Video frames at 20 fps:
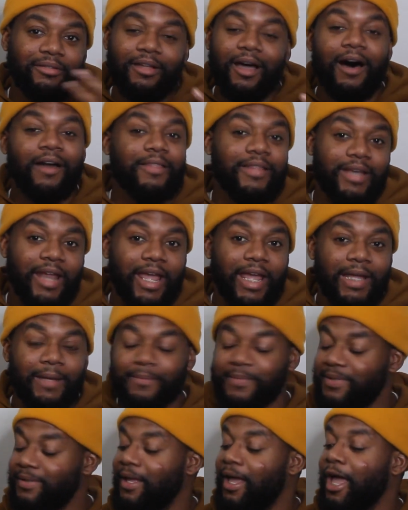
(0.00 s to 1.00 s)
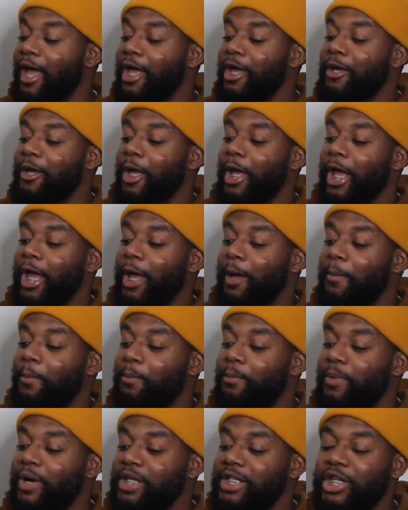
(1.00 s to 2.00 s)
all the names,
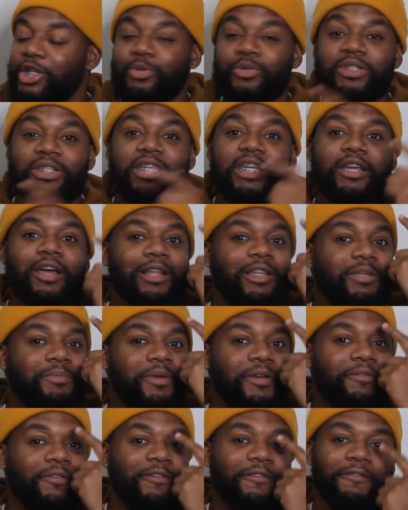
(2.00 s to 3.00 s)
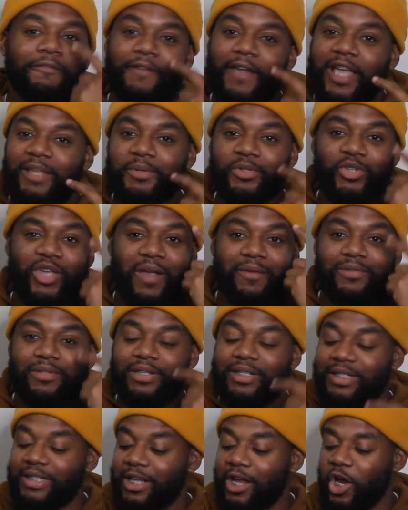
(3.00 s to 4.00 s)
but then you see a little bit of her face, but you can't really
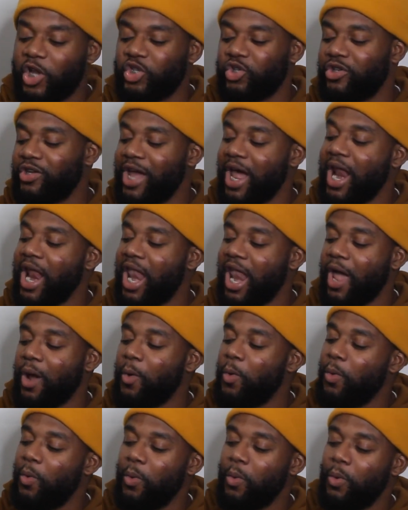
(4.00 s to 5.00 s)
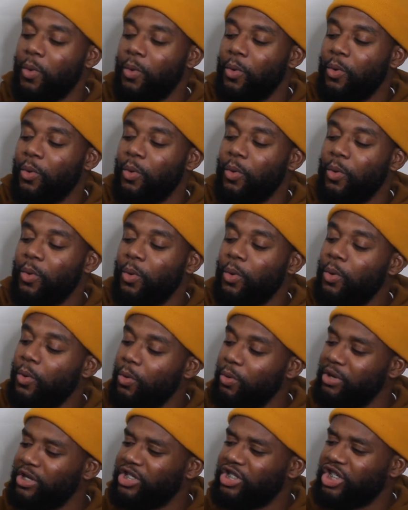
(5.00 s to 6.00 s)
see her. So you're kind of like,
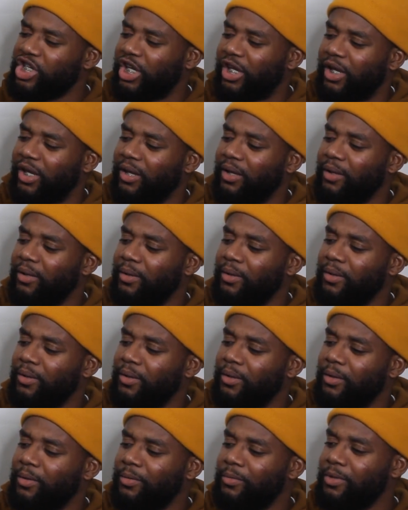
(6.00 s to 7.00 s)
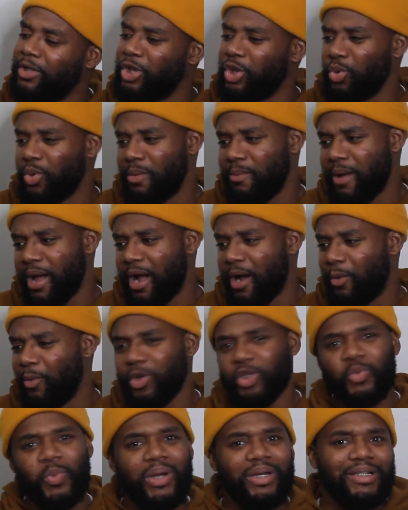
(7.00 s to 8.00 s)
who is she? What you about?
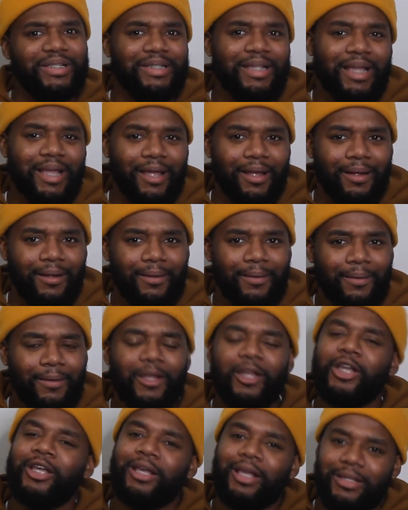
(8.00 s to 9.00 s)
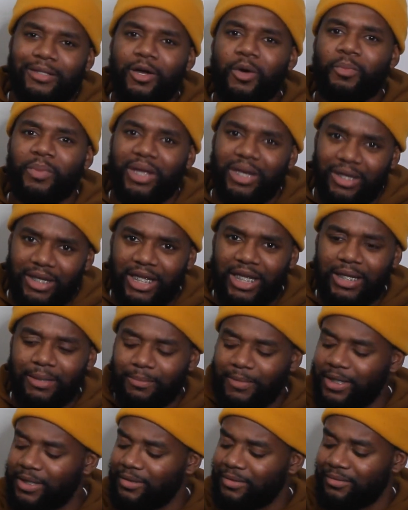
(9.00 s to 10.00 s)
What you about to sing? It's gonna be
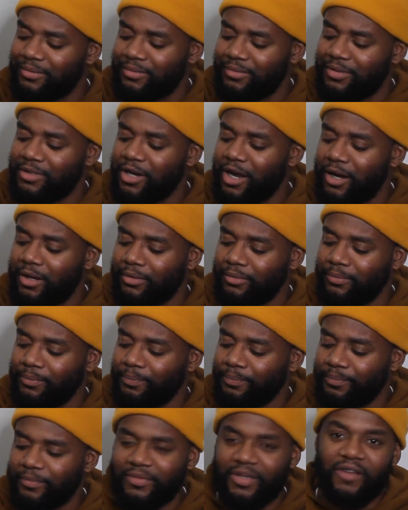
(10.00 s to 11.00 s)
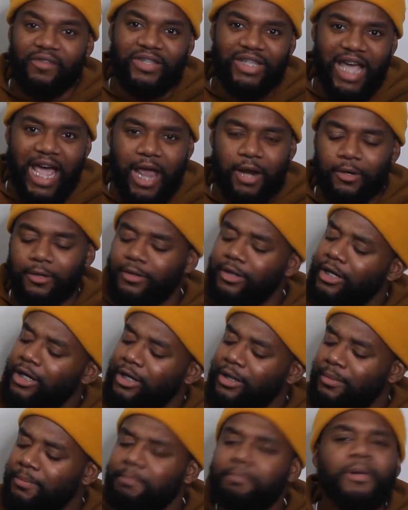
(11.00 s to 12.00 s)
deep because you know of the title,
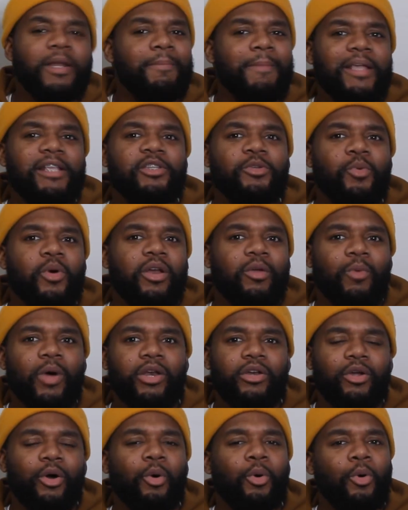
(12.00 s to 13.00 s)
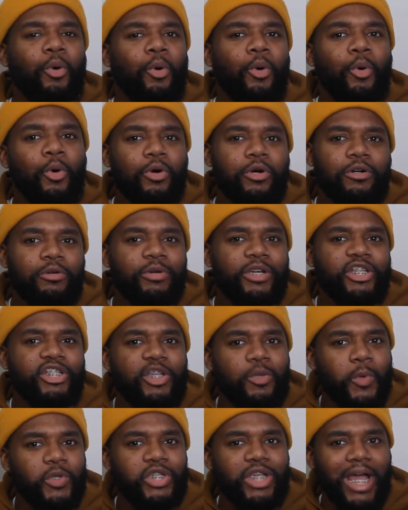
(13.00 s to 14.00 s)
but it makes you want to wonder, who is
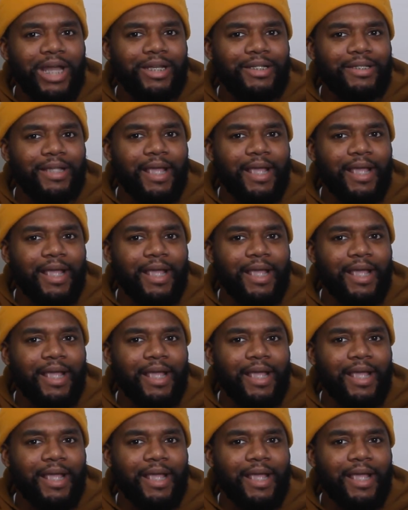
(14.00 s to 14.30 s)
she? What she got to